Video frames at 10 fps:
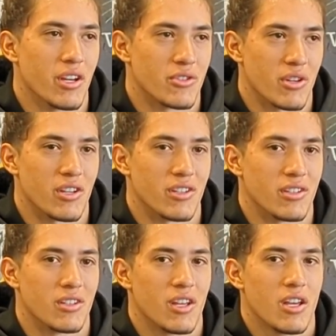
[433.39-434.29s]
I try
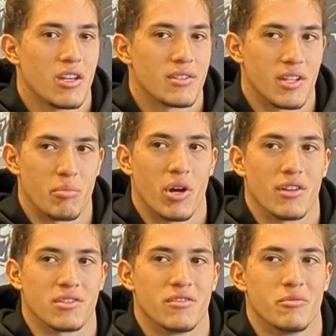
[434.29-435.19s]
to stay
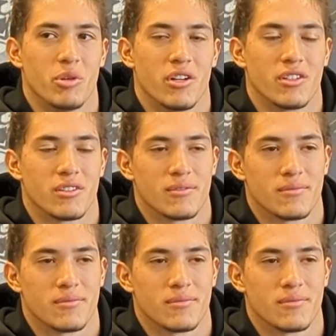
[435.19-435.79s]
positive about it.